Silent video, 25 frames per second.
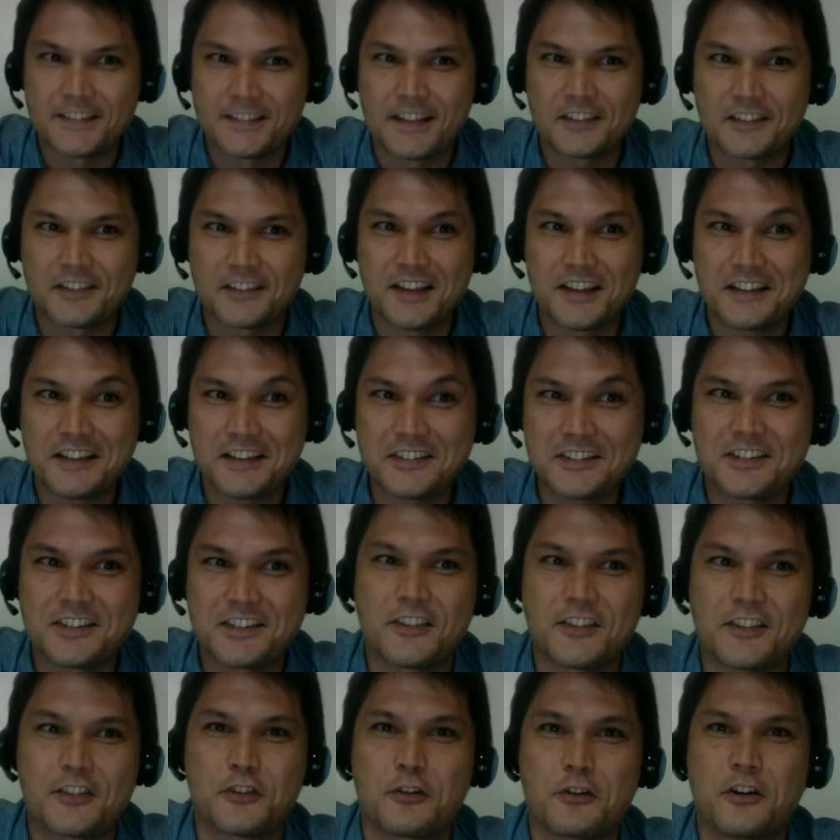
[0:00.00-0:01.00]
That's not to
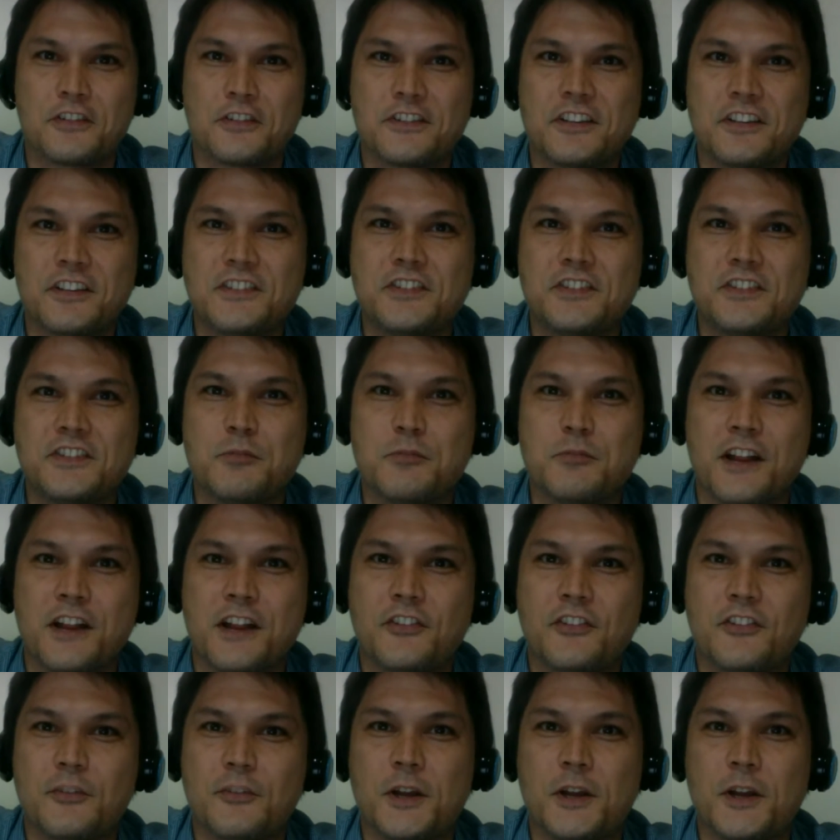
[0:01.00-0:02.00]
say that there aren't Disney
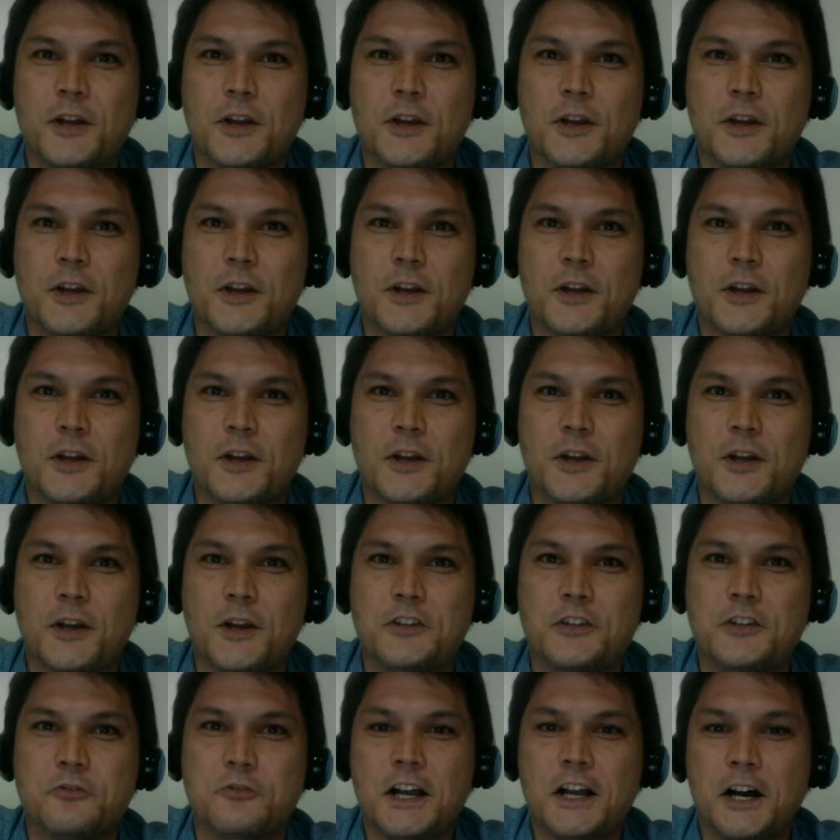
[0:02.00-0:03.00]
brands that might do
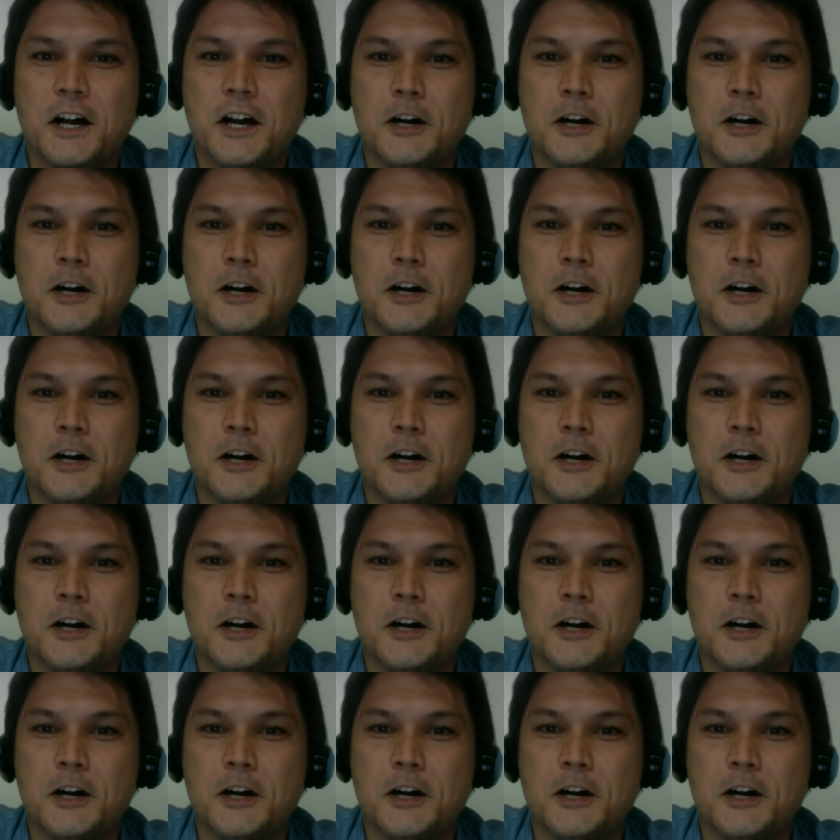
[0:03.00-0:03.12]
well.